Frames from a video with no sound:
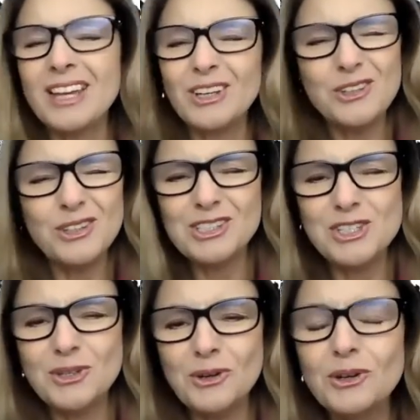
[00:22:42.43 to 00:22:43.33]
You can
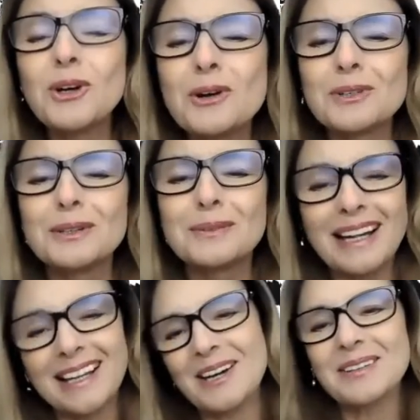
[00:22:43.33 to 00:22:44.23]
just Google Go Green
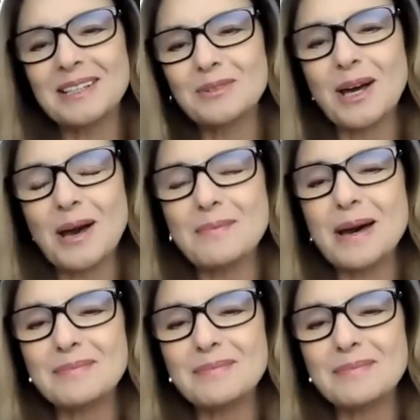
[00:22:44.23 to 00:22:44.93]
Radio and it will come up.